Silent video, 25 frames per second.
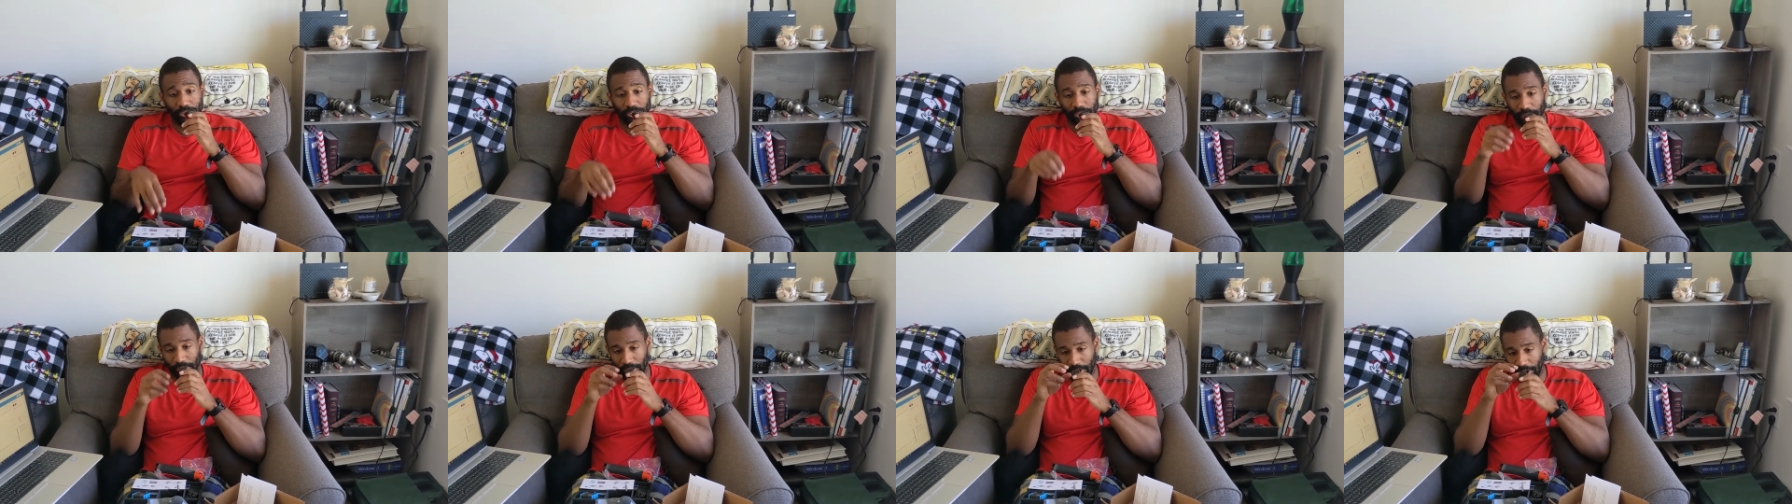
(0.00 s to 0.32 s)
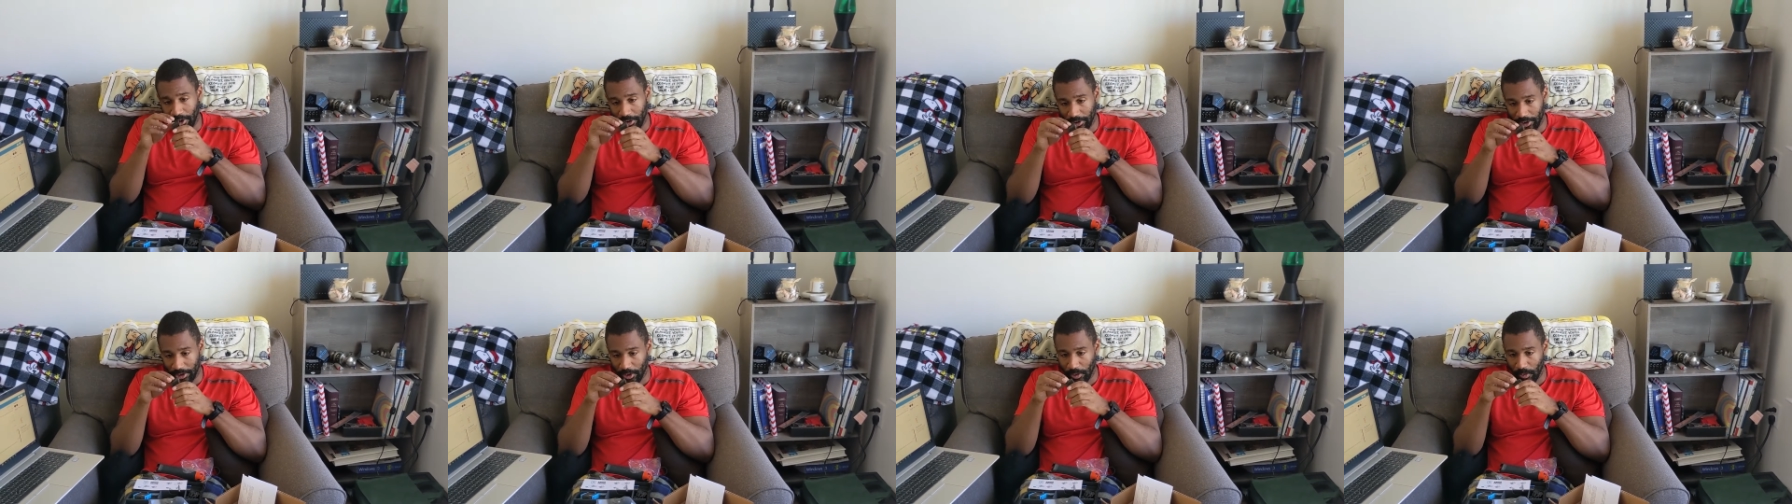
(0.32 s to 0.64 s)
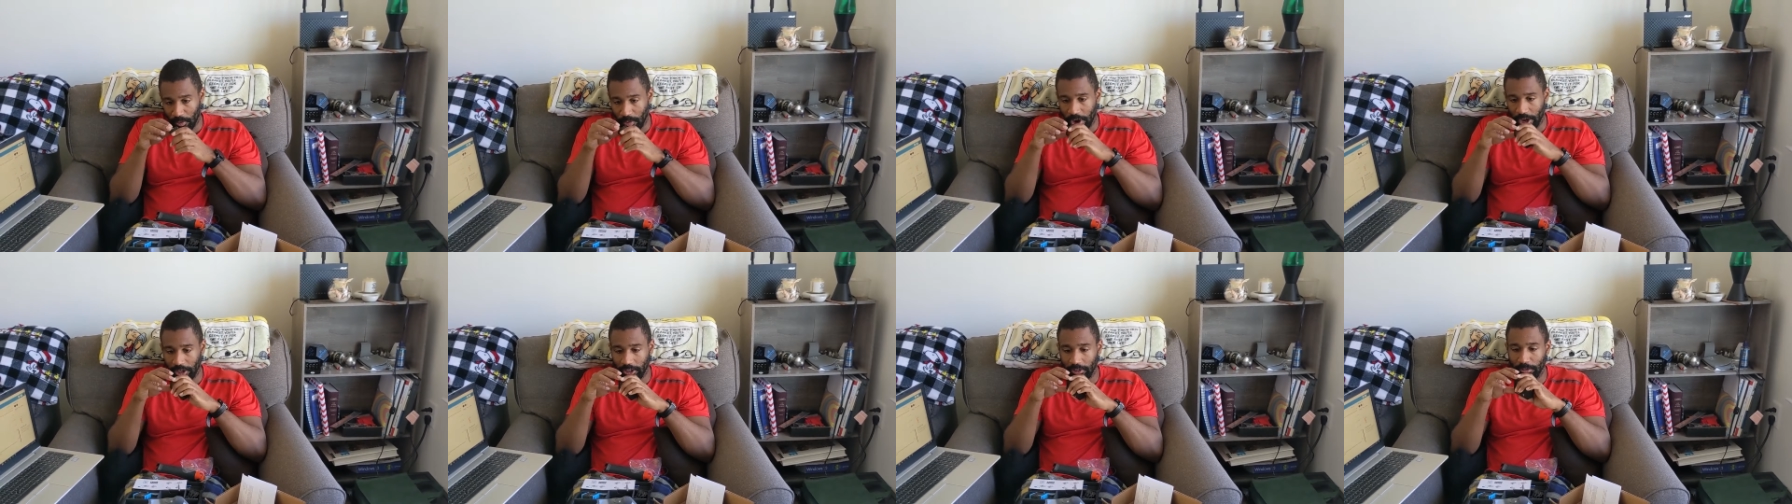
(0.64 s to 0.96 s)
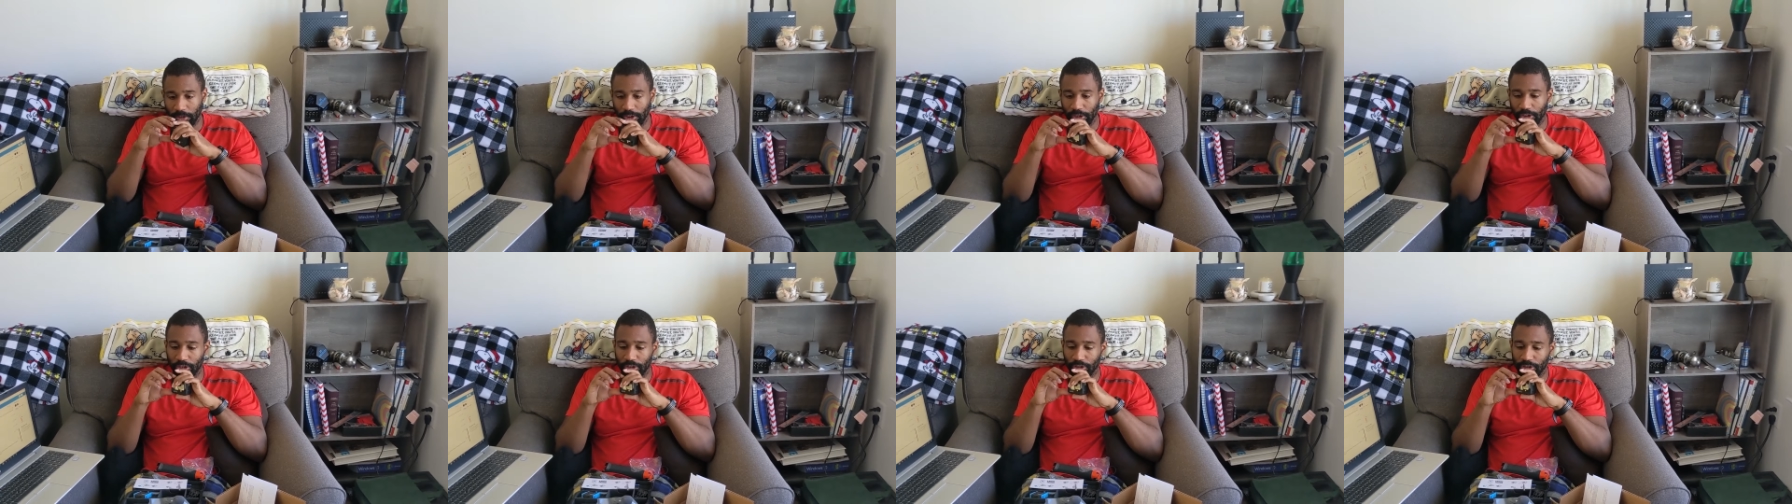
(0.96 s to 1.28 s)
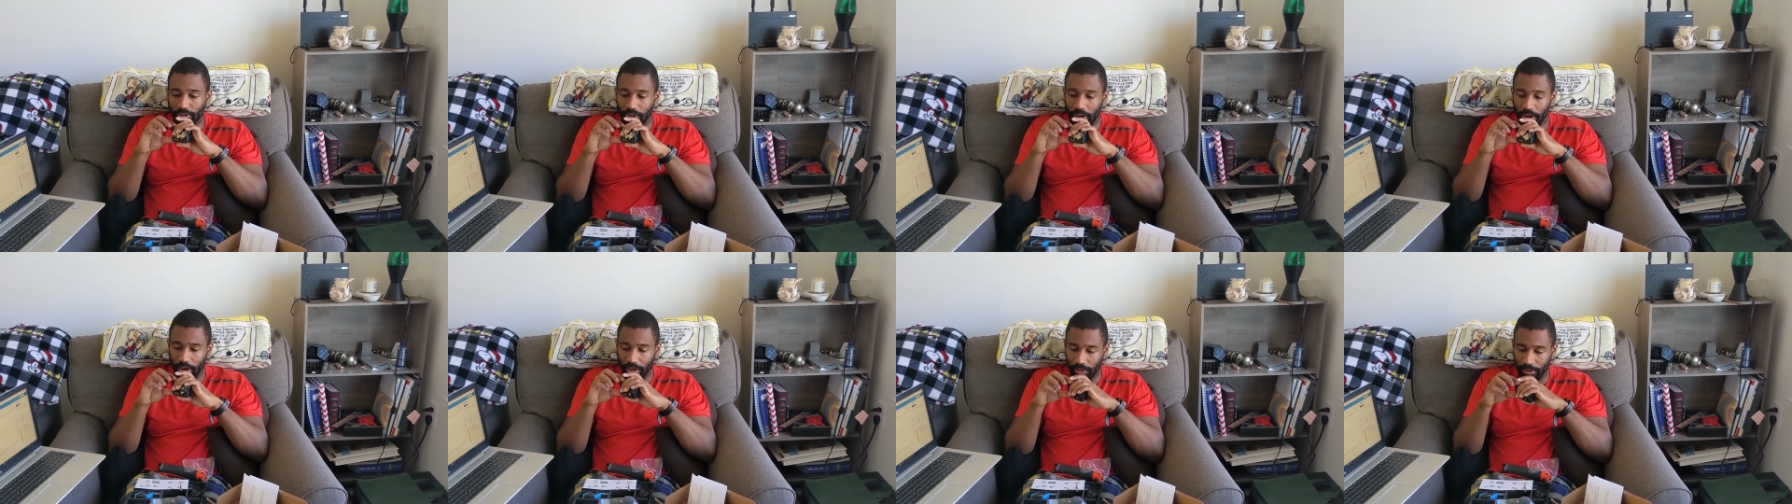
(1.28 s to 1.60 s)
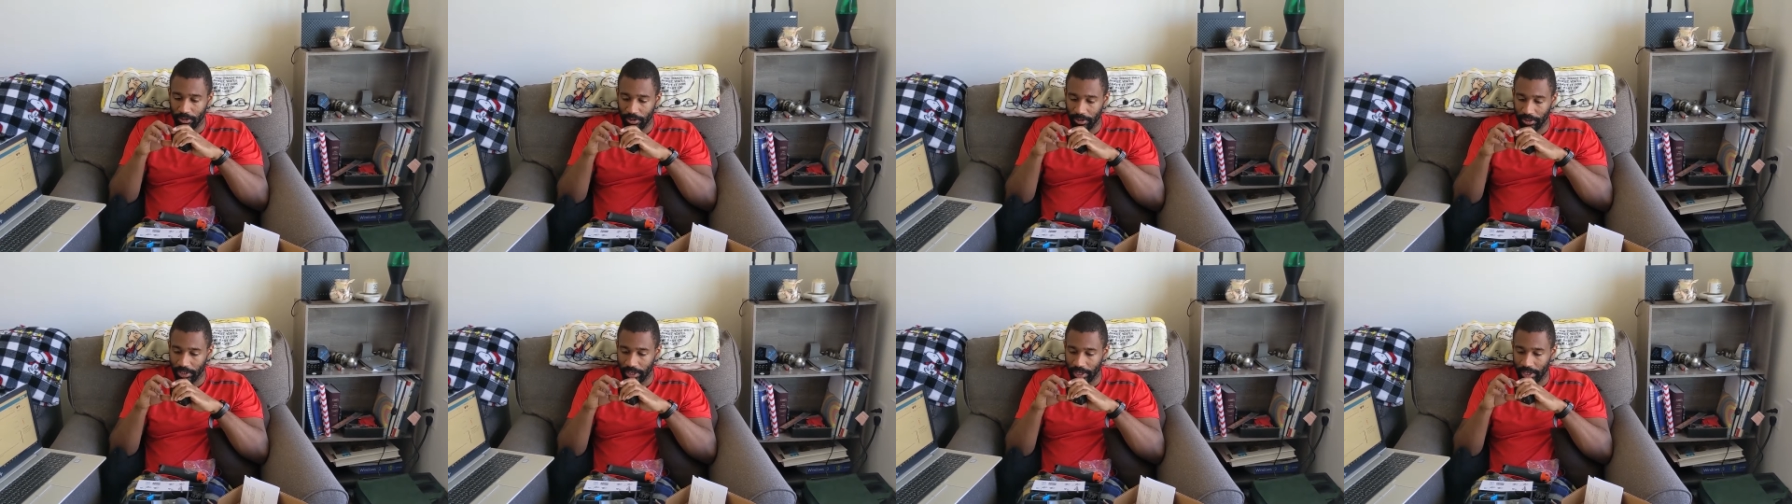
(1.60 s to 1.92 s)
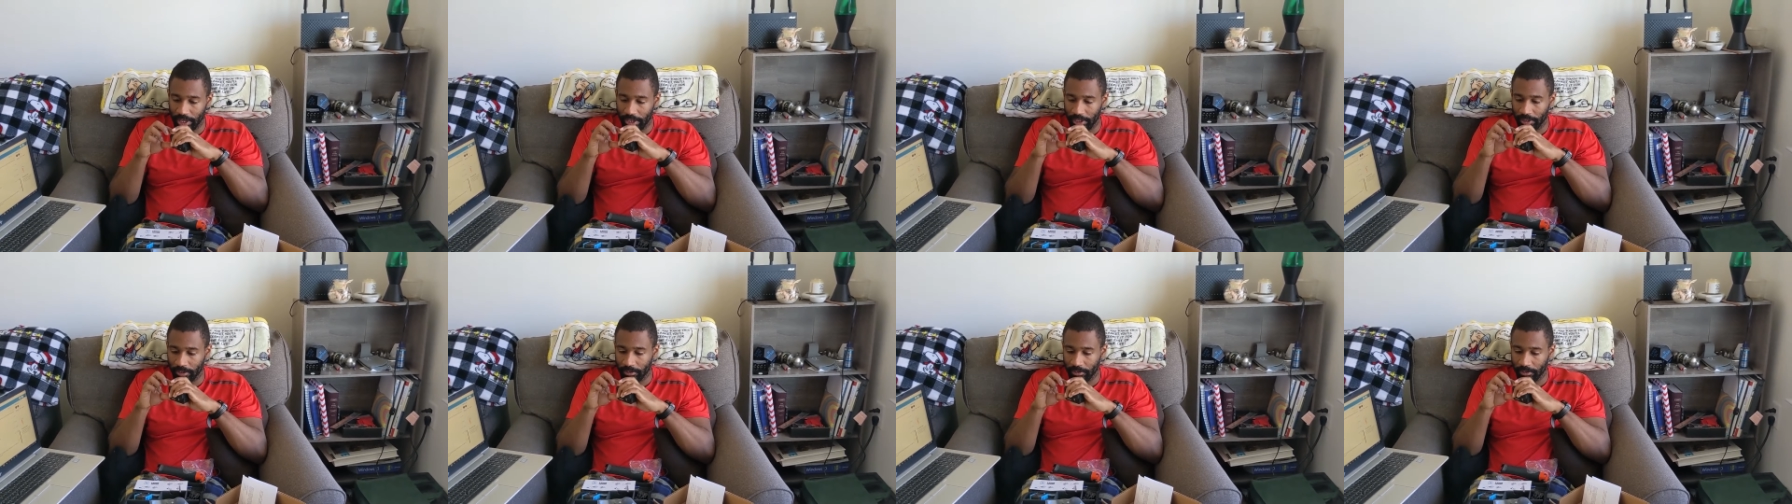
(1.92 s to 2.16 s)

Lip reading: Y'all going to watch me struggle online.